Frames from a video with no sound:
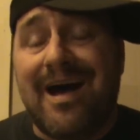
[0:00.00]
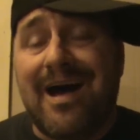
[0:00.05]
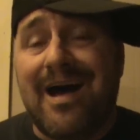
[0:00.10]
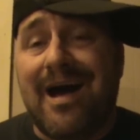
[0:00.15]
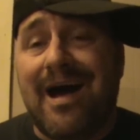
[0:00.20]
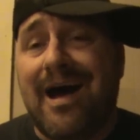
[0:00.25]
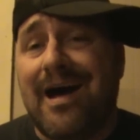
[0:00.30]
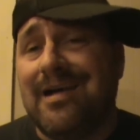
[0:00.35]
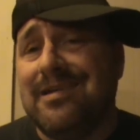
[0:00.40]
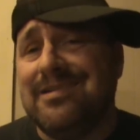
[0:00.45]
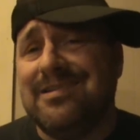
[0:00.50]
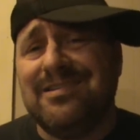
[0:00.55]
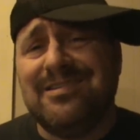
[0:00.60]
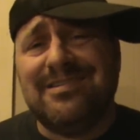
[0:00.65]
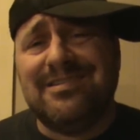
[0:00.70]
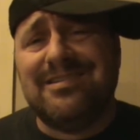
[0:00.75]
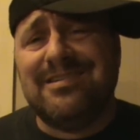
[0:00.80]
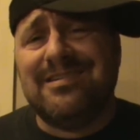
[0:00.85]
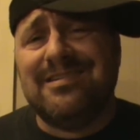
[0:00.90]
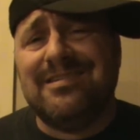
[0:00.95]
I
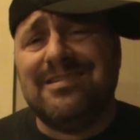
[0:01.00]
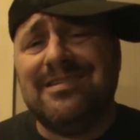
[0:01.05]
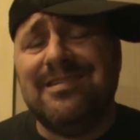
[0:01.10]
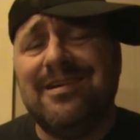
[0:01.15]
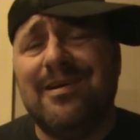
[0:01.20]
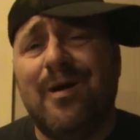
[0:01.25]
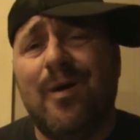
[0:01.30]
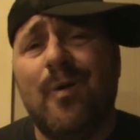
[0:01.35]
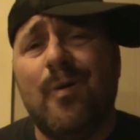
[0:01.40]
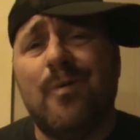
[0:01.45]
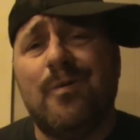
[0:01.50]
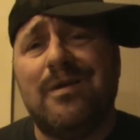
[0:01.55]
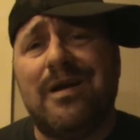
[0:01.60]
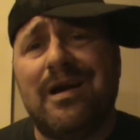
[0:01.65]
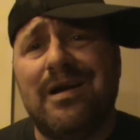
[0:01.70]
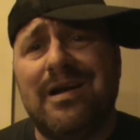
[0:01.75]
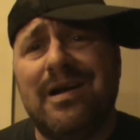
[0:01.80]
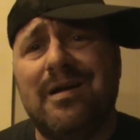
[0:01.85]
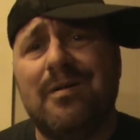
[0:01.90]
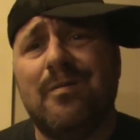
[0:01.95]
just,
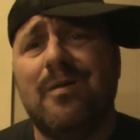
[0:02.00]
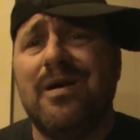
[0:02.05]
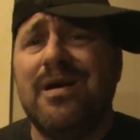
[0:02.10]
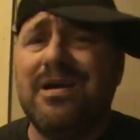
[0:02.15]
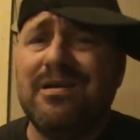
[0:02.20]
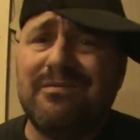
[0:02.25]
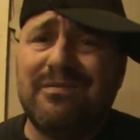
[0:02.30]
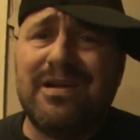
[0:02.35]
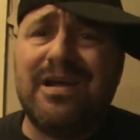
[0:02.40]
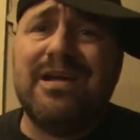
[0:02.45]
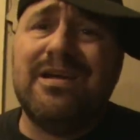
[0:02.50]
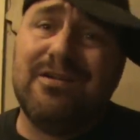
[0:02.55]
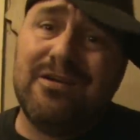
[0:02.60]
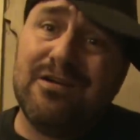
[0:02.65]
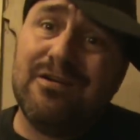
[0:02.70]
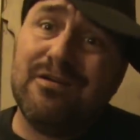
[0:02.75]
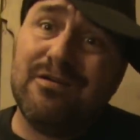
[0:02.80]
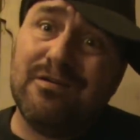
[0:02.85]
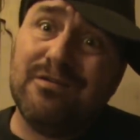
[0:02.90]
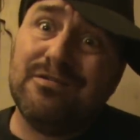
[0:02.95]
that way if they
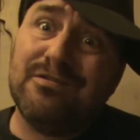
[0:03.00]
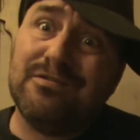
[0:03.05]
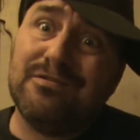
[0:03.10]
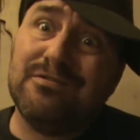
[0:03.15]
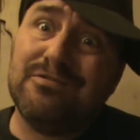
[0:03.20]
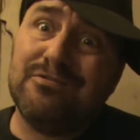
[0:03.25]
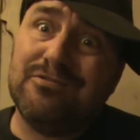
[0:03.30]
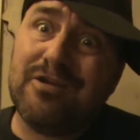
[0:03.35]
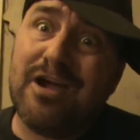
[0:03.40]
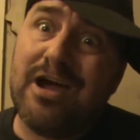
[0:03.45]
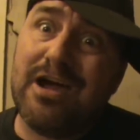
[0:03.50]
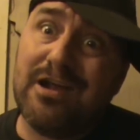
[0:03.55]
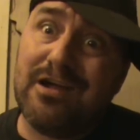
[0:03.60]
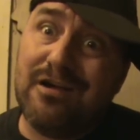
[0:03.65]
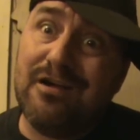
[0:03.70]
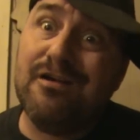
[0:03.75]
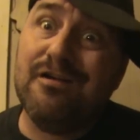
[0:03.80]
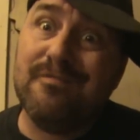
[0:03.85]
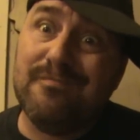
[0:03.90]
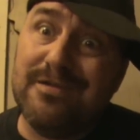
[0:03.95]
try to
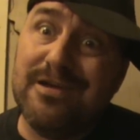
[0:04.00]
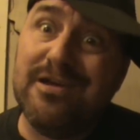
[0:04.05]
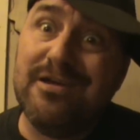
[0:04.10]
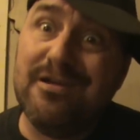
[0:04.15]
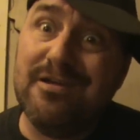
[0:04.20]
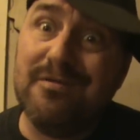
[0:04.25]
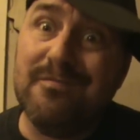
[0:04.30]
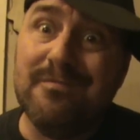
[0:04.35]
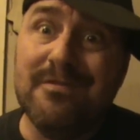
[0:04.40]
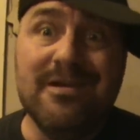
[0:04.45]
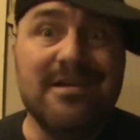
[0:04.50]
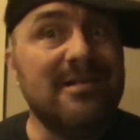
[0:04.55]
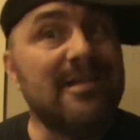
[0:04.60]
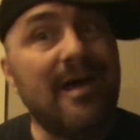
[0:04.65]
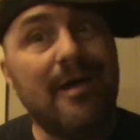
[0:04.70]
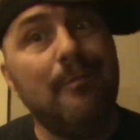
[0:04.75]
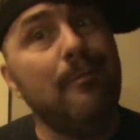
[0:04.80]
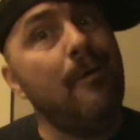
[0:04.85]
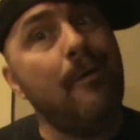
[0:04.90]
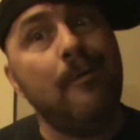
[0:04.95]
come get them,
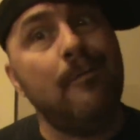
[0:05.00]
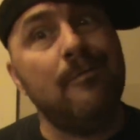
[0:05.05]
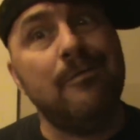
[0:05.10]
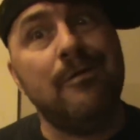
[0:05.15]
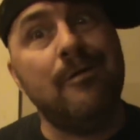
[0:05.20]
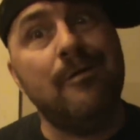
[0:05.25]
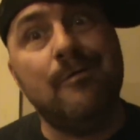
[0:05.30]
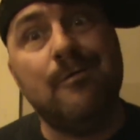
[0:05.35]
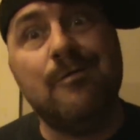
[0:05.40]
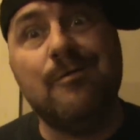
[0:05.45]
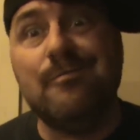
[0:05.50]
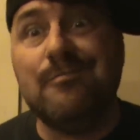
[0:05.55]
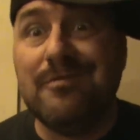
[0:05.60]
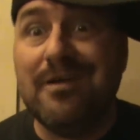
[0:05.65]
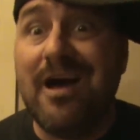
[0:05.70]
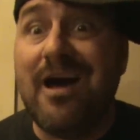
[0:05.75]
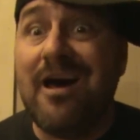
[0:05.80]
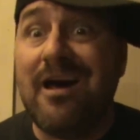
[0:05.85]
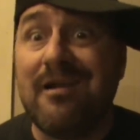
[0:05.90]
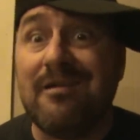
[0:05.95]
they won't know who
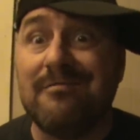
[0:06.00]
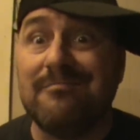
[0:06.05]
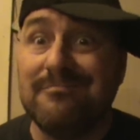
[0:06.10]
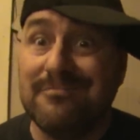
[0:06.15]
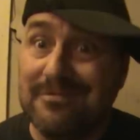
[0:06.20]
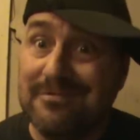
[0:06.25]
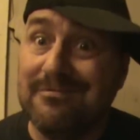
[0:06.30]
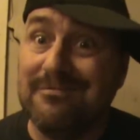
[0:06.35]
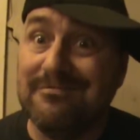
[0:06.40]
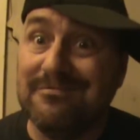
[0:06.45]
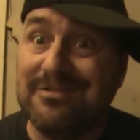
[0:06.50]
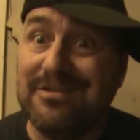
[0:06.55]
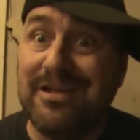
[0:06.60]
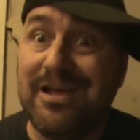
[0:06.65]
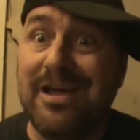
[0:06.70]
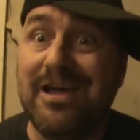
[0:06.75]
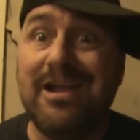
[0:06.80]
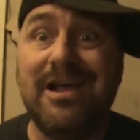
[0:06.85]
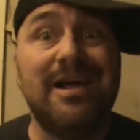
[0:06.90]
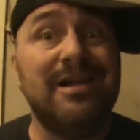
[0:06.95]
got them, you know what I'm
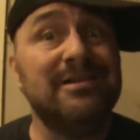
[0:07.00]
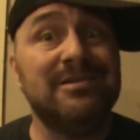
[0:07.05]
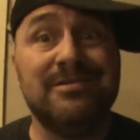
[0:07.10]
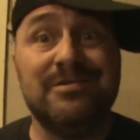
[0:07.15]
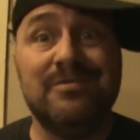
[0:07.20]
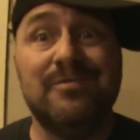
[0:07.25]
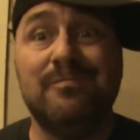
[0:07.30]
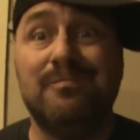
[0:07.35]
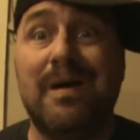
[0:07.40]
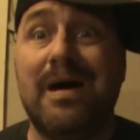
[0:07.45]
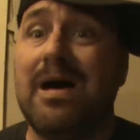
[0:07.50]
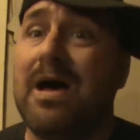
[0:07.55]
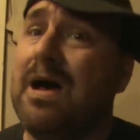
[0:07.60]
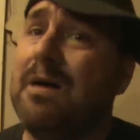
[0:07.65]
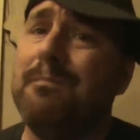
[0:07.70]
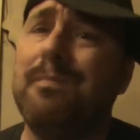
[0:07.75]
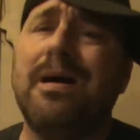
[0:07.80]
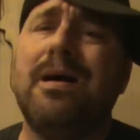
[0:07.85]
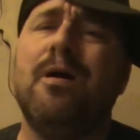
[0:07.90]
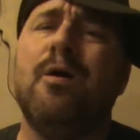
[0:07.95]
saying? I
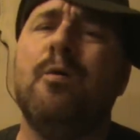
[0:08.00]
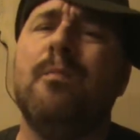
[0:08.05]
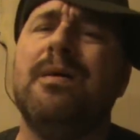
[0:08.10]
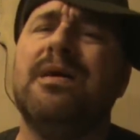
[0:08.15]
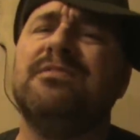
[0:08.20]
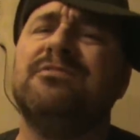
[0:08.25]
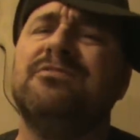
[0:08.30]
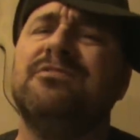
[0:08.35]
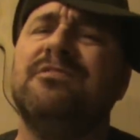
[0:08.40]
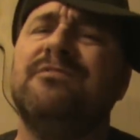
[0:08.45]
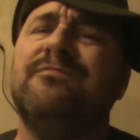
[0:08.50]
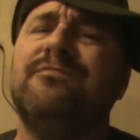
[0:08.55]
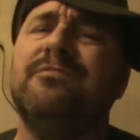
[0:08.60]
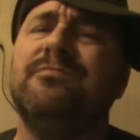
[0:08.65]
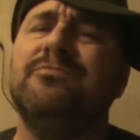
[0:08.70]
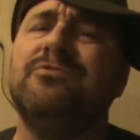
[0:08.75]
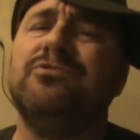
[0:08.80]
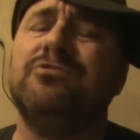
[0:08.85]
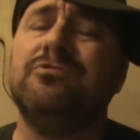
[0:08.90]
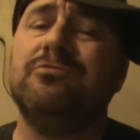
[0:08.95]
buy all my stuff from
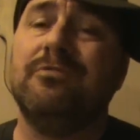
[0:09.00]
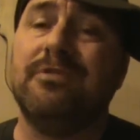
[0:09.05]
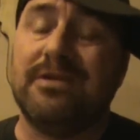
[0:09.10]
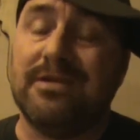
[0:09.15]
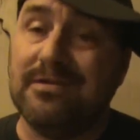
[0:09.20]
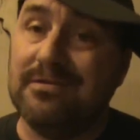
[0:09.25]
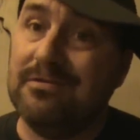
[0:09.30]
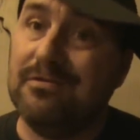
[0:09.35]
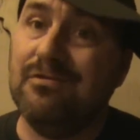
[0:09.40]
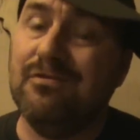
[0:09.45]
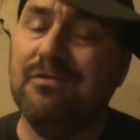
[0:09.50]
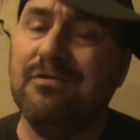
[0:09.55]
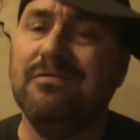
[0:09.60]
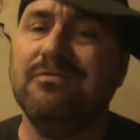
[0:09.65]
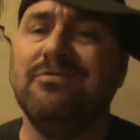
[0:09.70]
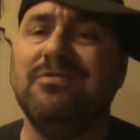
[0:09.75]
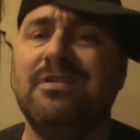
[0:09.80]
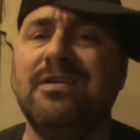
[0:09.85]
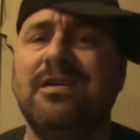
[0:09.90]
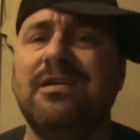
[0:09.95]
the street, you know what I'm
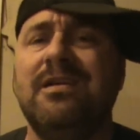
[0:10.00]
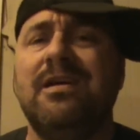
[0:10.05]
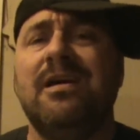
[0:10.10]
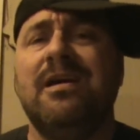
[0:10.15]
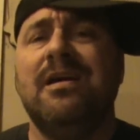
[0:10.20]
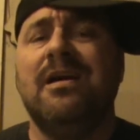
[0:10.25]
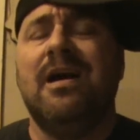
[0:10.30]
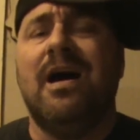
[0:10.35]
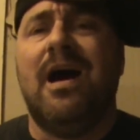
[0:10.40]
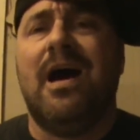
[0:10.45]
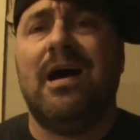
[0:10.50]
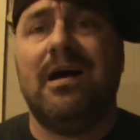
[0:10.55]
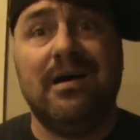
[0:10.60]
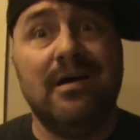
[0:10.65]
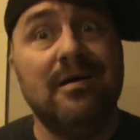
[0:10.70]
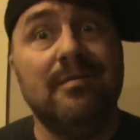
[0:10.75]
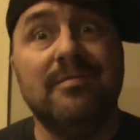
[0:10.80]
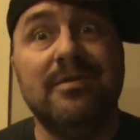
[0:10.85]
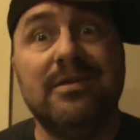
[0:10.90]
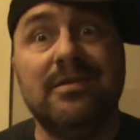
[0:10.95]
saying? I
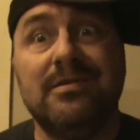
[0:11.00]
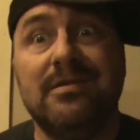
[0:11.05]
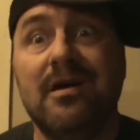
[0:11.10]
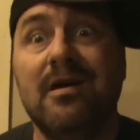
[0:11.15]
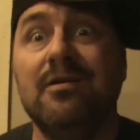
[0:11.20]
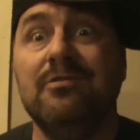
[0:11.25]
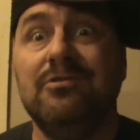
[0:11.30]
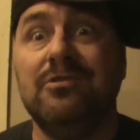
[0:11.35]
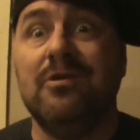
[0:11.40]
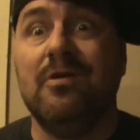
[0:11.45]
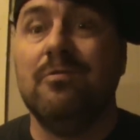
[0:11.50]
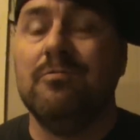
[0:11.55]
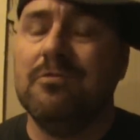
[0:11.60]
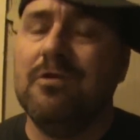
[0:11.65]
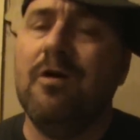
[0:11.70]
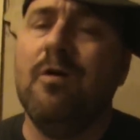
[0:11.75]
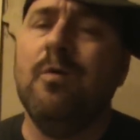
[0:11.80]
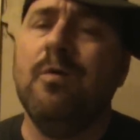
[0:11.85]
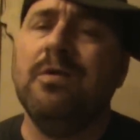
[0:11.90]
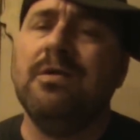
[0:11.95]
come to this gun show
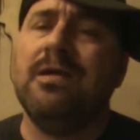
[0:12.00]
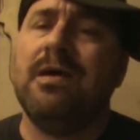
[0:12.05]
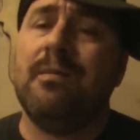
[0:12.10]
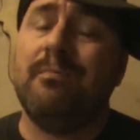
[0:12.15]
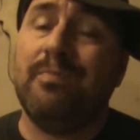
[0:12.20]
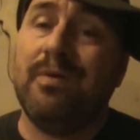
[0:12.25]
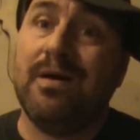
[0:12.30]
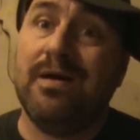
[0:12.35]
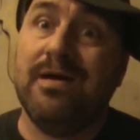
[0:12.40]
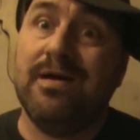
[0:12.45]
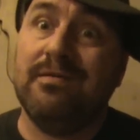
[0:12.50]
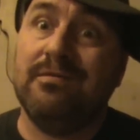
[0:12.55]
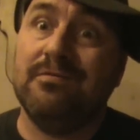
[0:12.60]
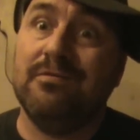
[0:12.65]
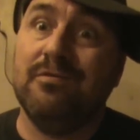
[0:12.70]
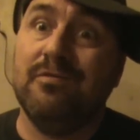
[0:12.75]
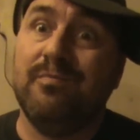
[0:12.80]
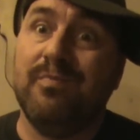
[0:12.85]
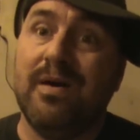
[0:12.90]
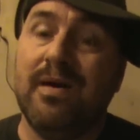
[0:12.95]
knowing that I probably have to
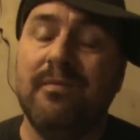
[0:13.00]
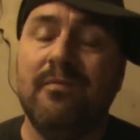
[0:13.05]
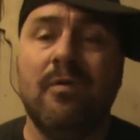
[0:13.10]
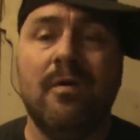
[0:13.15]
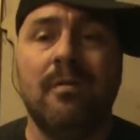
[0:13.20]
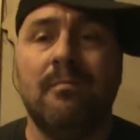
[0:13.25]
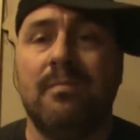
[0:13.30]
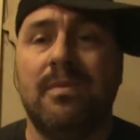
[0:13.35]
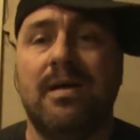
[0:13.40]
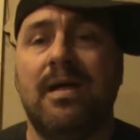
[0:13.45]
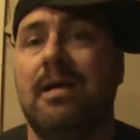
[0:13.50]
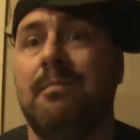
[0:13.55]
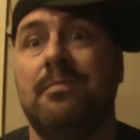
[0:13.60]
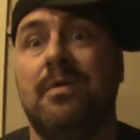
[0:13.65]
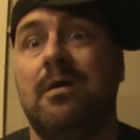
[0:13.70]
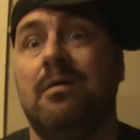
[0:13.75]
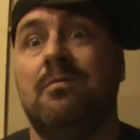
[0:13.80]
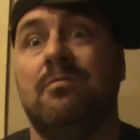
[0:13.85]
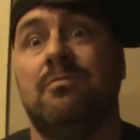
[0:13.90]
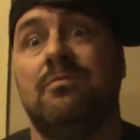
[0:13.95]
do paperwork, but I'm
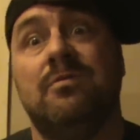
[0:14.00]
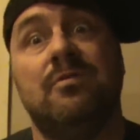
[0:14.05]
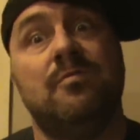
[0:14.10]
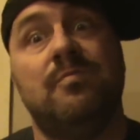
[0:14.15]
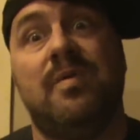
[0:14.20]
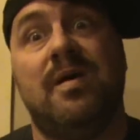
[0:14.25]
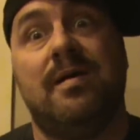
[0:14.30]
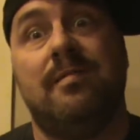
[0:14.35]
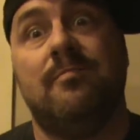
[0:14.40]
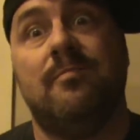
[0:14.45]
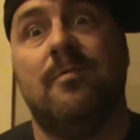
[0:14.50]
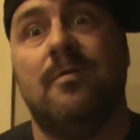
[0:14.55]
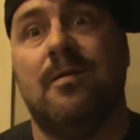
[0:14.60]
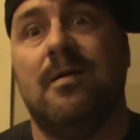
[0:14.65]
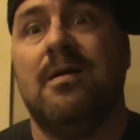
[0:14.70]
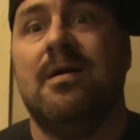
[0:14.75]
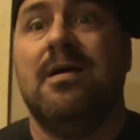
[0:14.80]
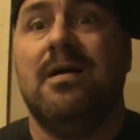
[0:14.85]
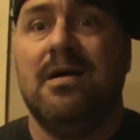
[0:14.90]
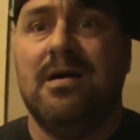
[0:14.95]
not gonna do paperwork,
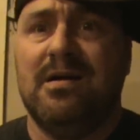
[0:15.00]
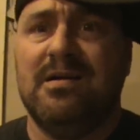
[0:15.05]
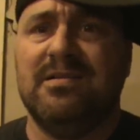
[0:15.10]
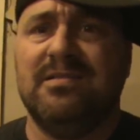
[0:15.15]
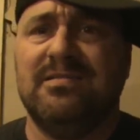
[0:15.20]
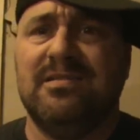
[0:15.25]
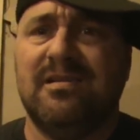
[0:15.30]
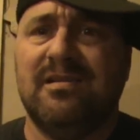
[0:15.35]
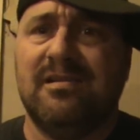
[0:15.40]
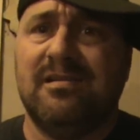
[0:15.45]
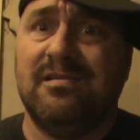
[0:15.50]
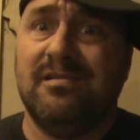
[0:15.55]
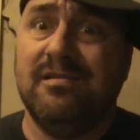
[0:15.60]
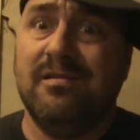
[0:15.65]
cause, but